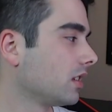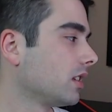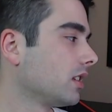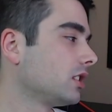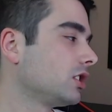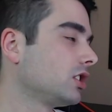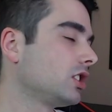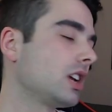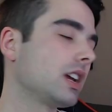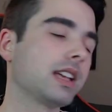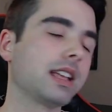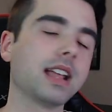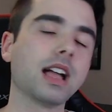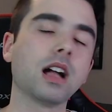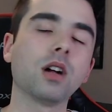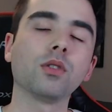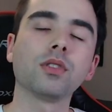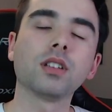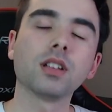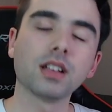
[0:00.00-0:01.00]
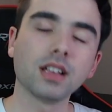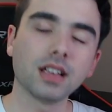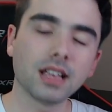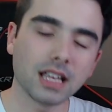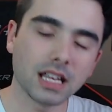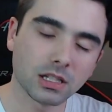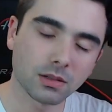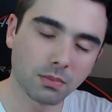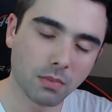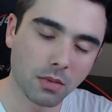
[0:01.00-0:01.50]
check it out.
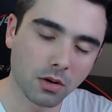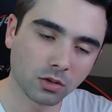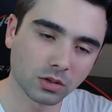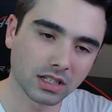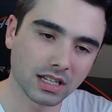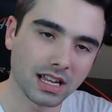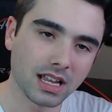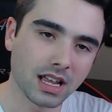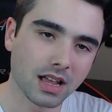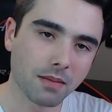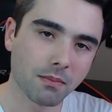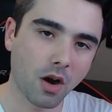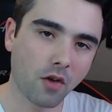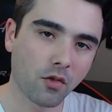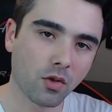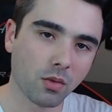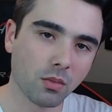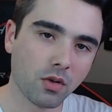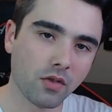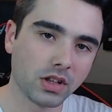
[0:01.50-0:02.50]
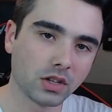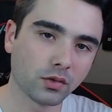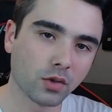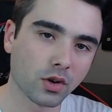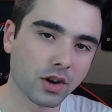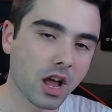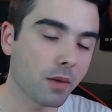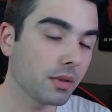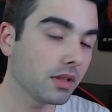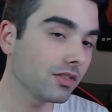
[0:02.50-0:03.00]
It's mostly Marvel movies for
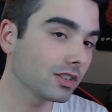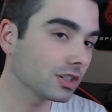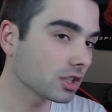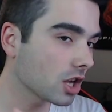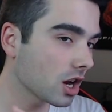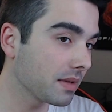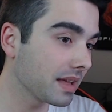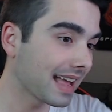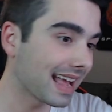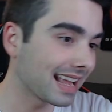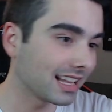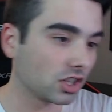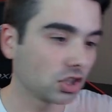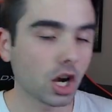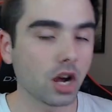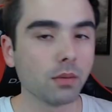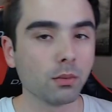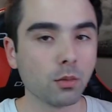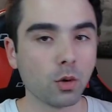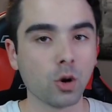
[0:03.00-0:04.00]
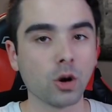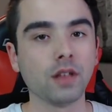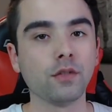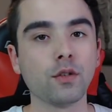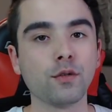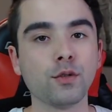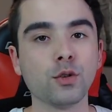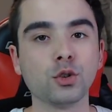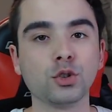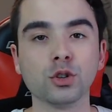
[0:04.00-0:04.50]
now, but there's going to be a ton more in the
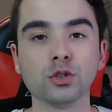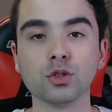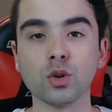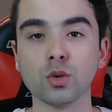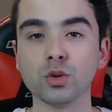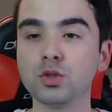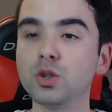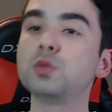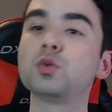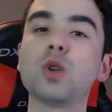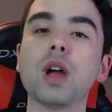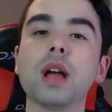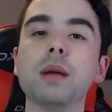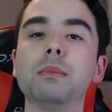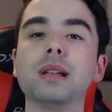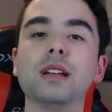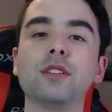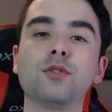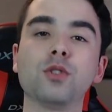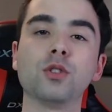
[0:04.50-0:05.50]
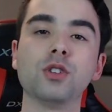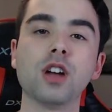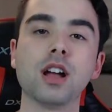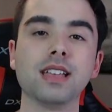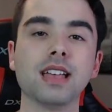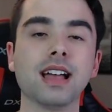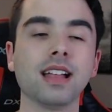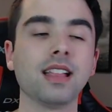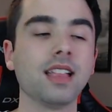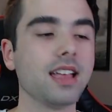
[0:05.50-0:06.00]
future, so subscribe if you're not
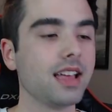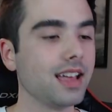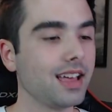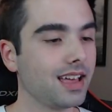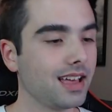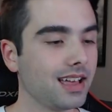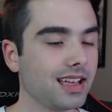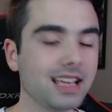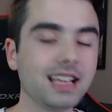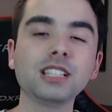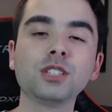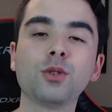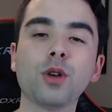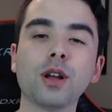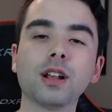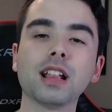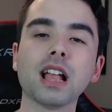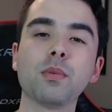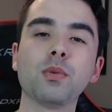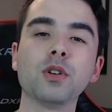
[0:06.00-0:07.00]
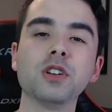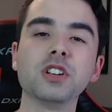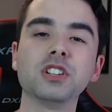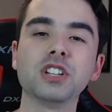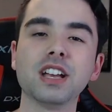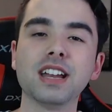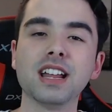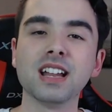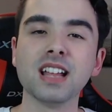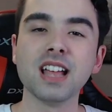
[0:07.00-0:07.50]
yet. It's greatly
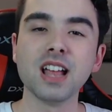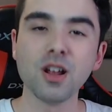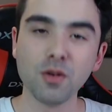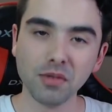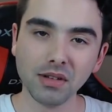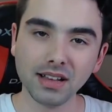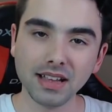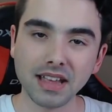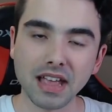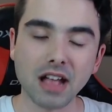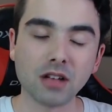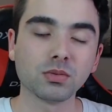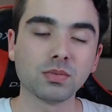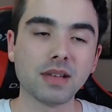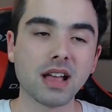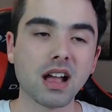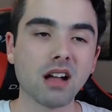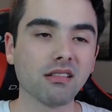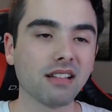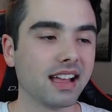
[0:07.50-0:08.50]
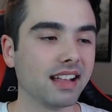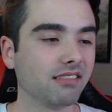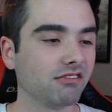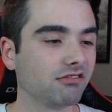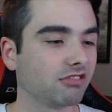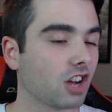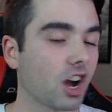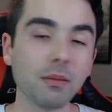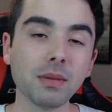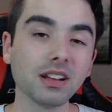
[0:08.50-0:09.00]
appreciated, really helps me out, and
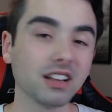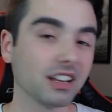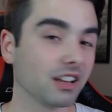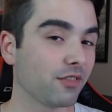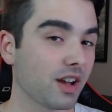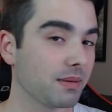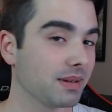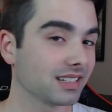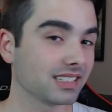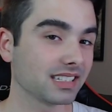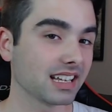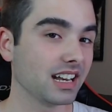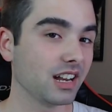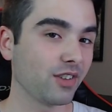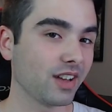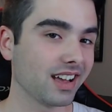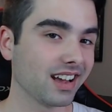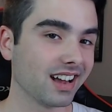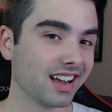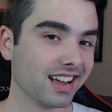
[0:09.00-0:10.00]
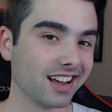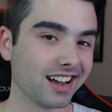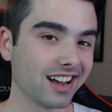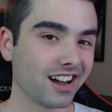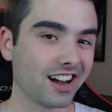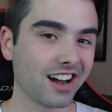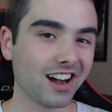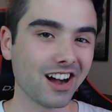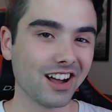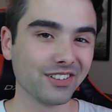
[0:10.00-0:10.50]
comment if I missed anything
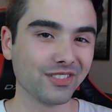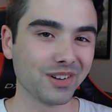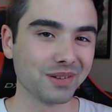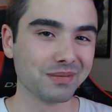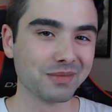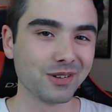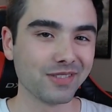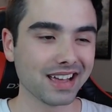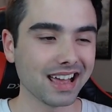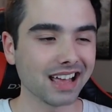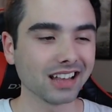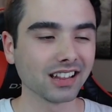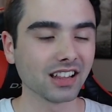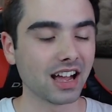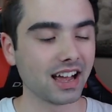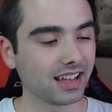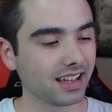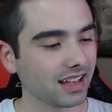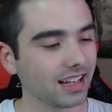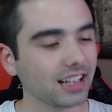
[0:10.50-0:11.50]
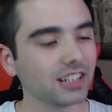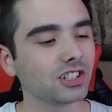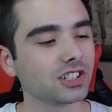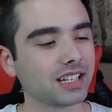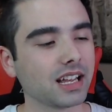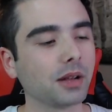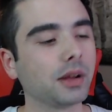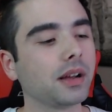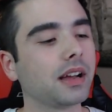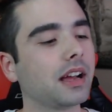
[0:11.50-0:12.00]
on the movie and like it just
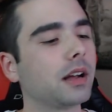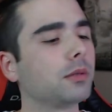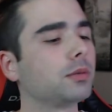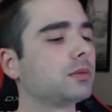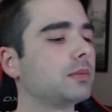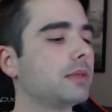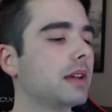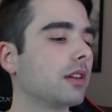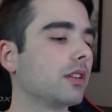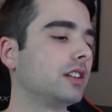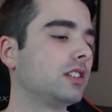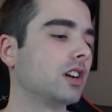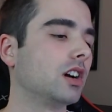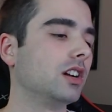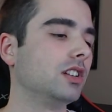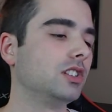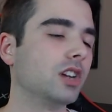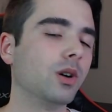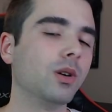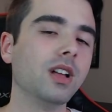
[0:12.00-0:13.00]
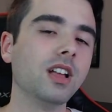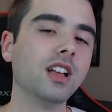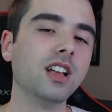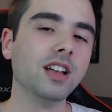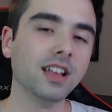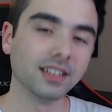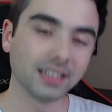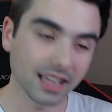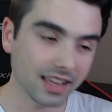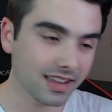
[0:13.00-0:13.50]
helped, helped me out a ton. So
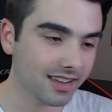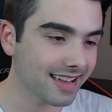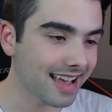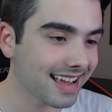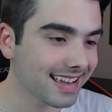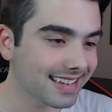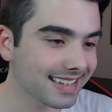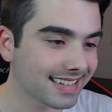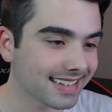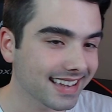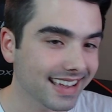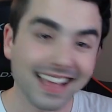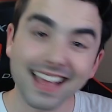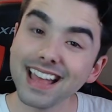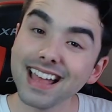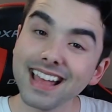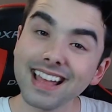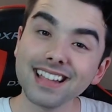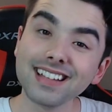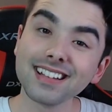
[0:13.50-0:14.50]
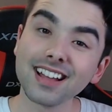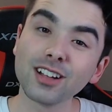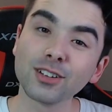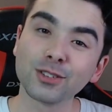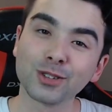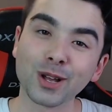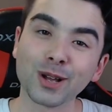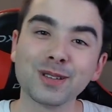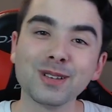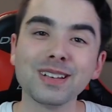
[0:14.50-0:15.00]
thank you guys and I'll
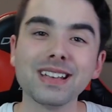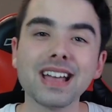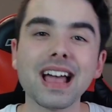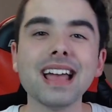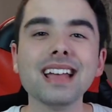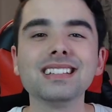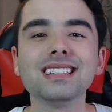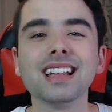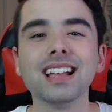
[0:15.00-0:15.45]
talk to you guys